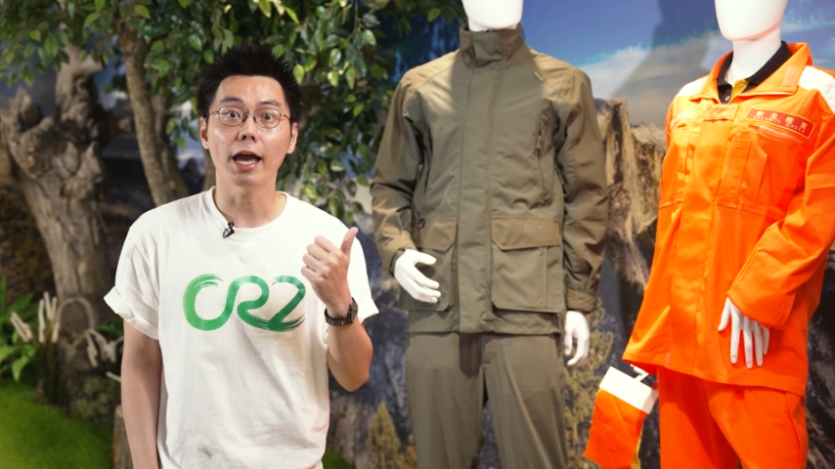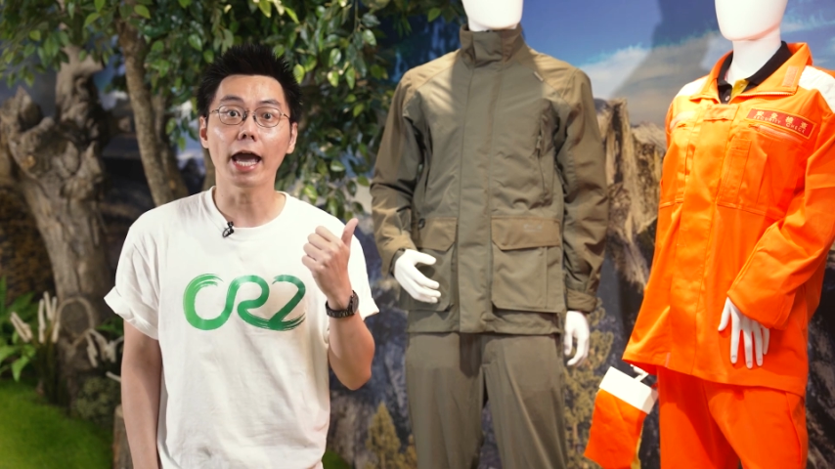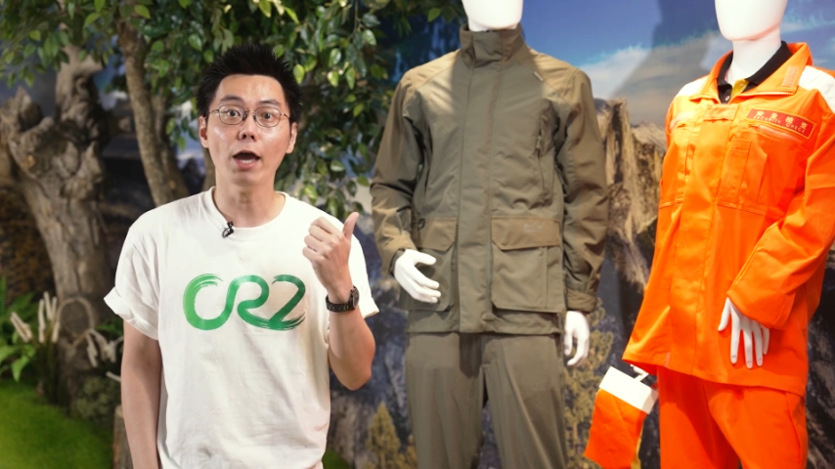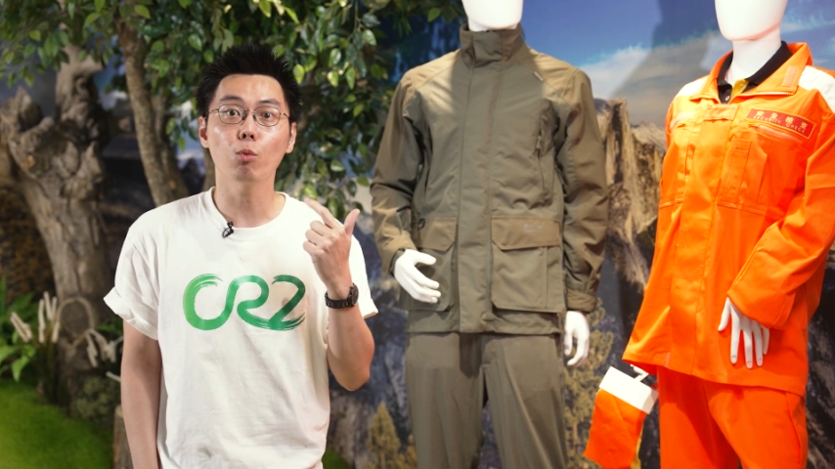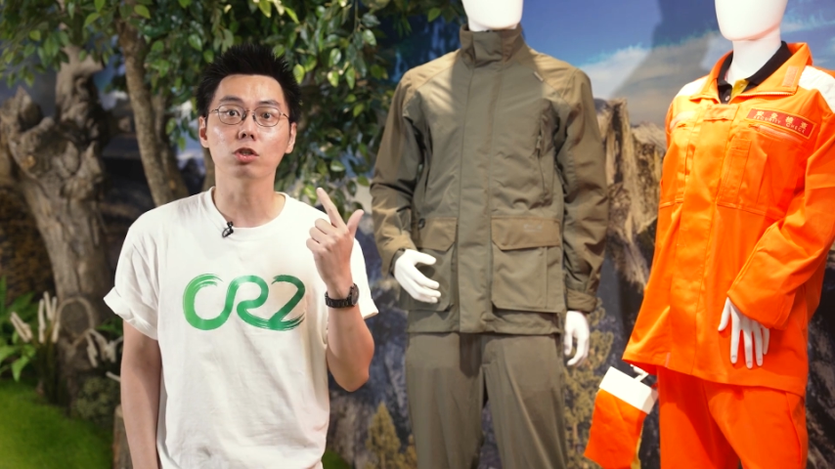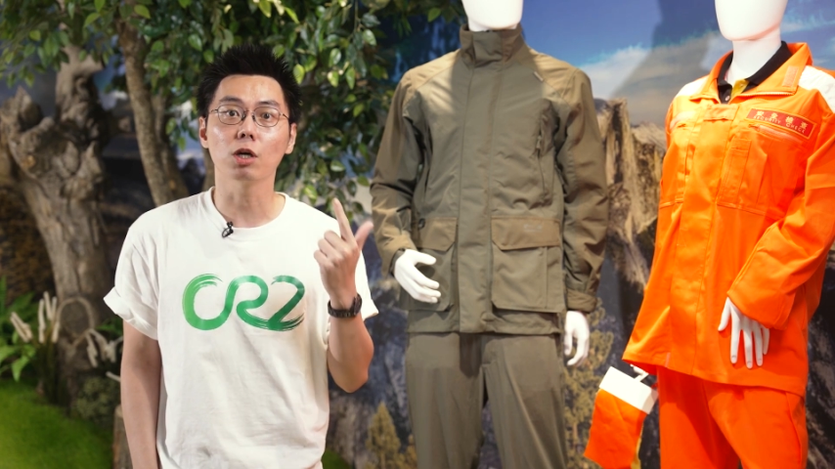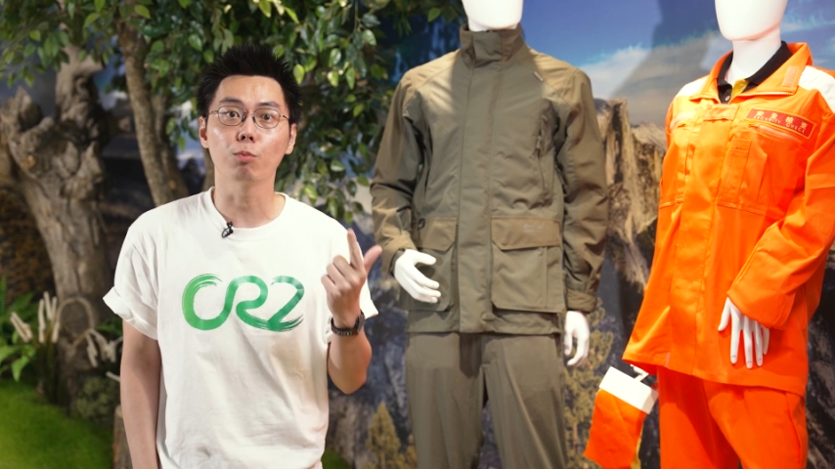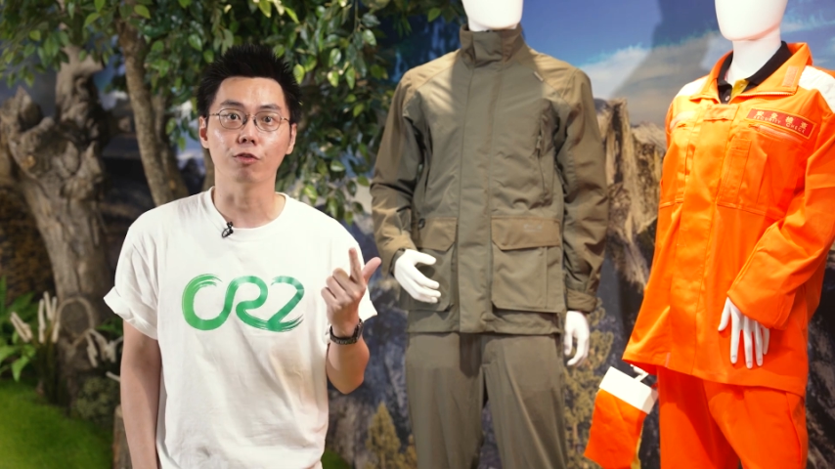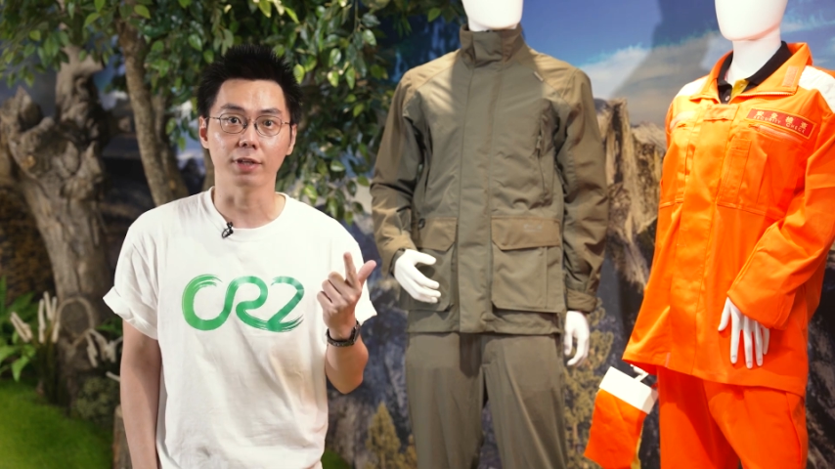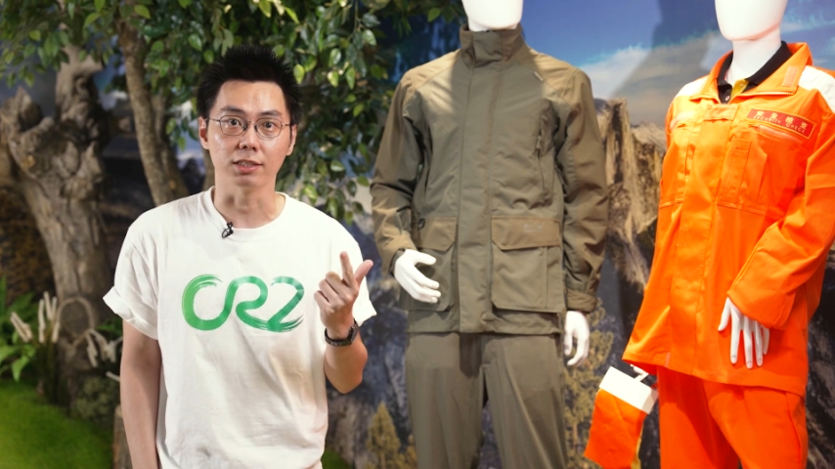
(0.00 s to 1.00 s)
and
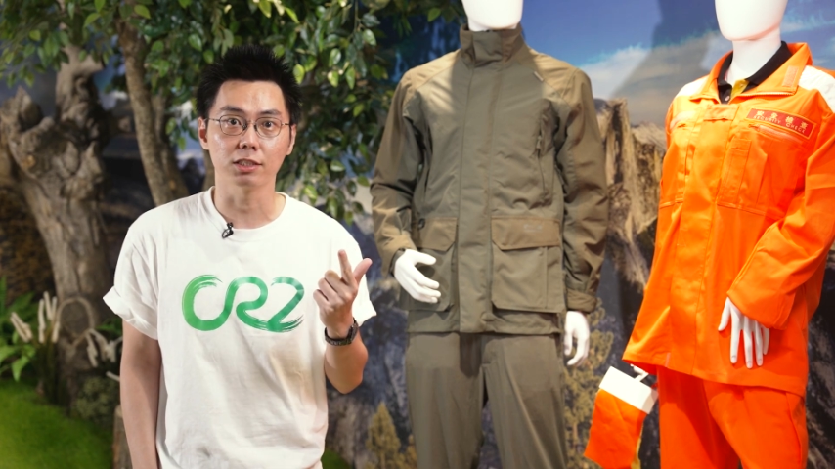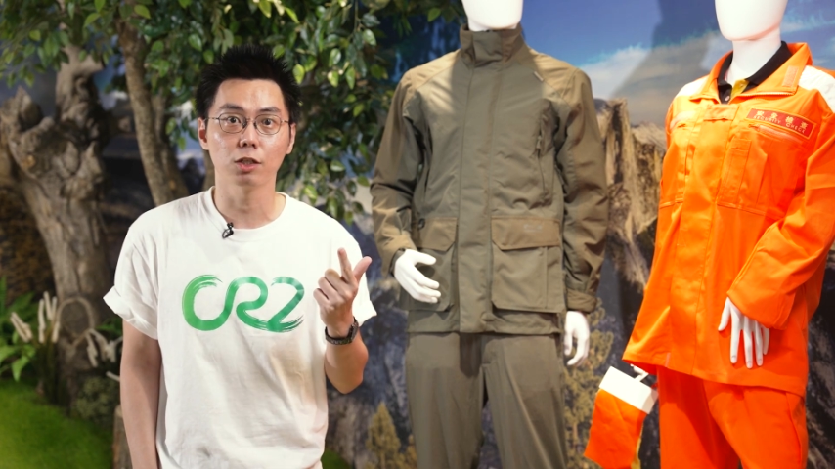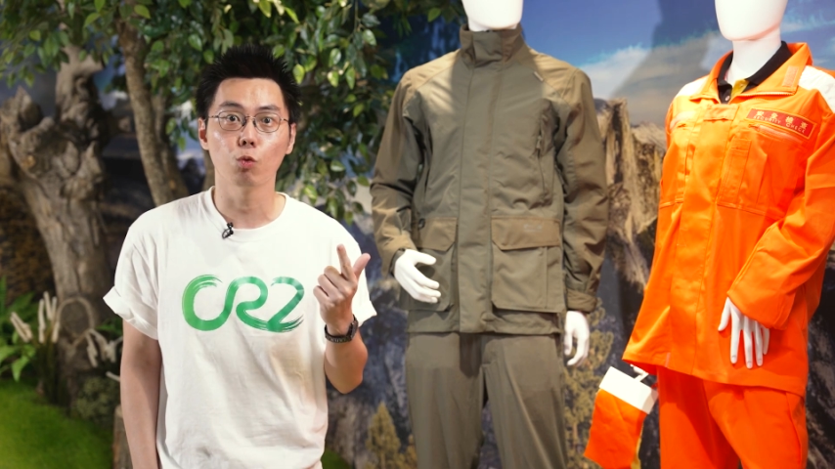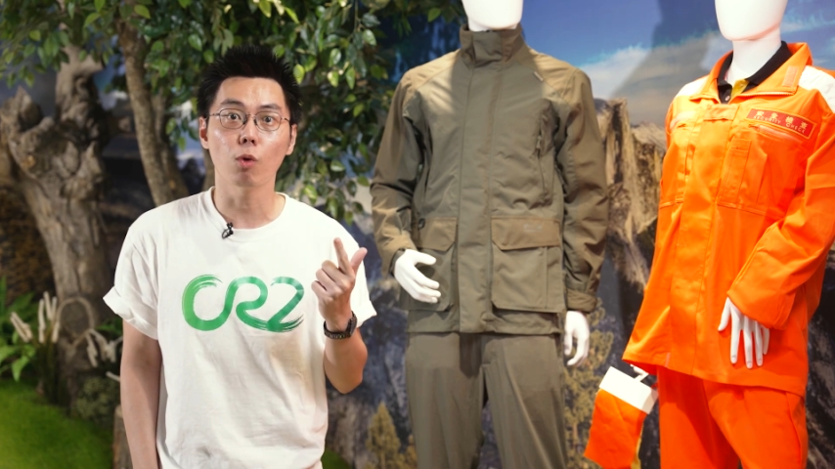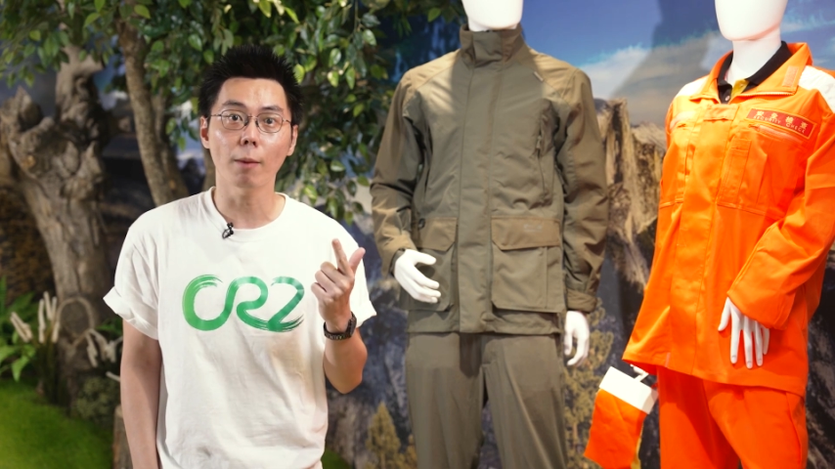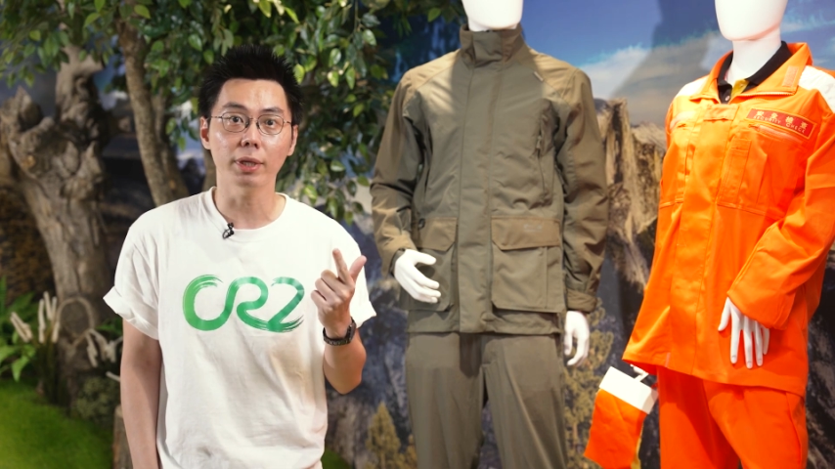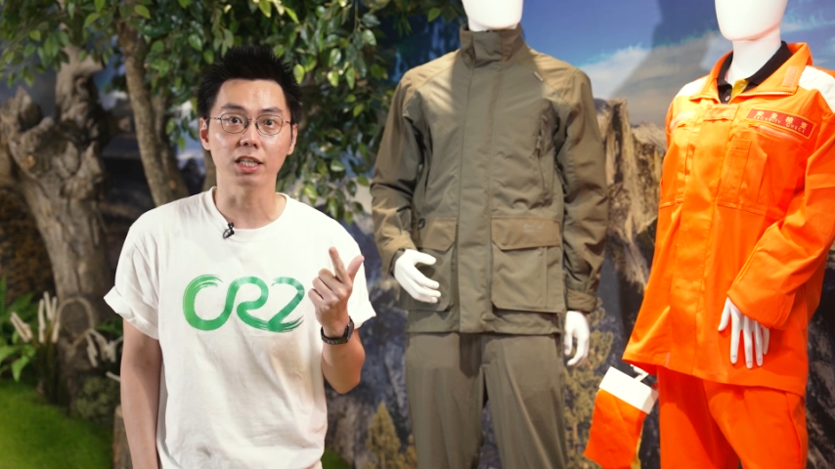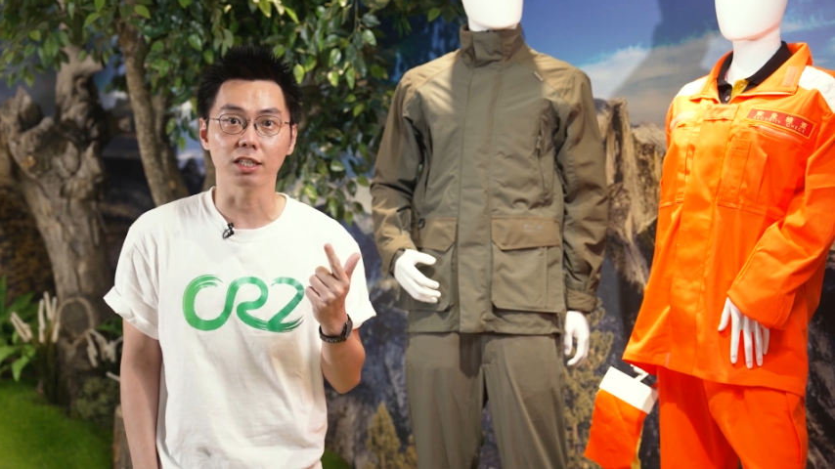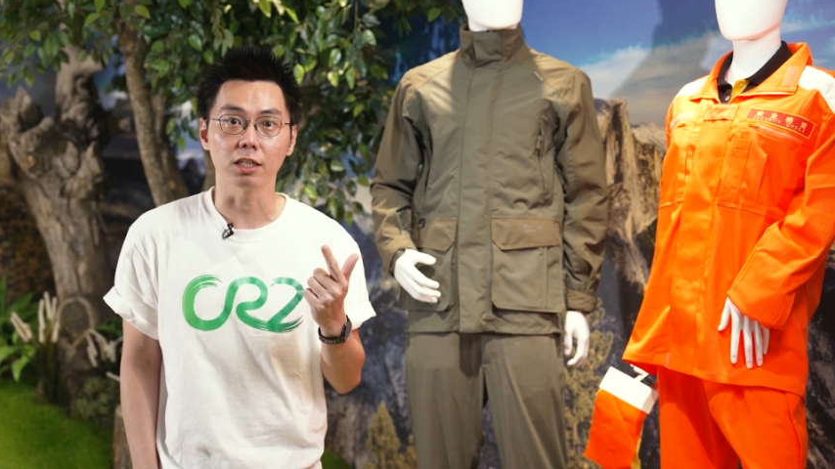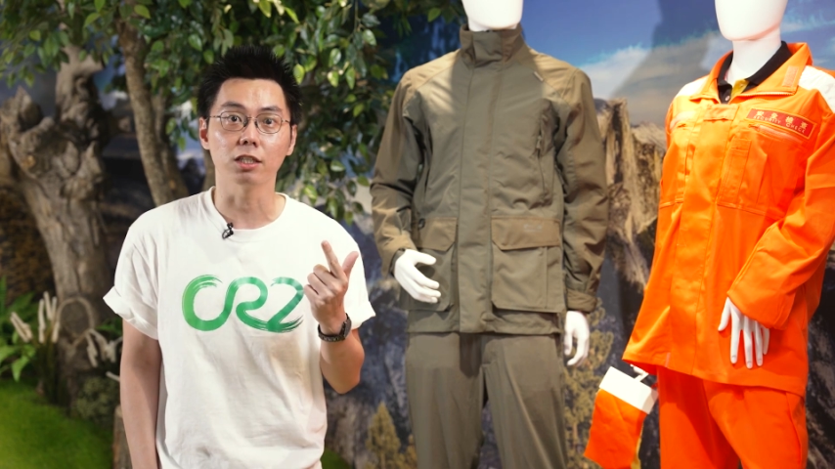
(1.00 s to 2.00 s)
waterproofings while maintaining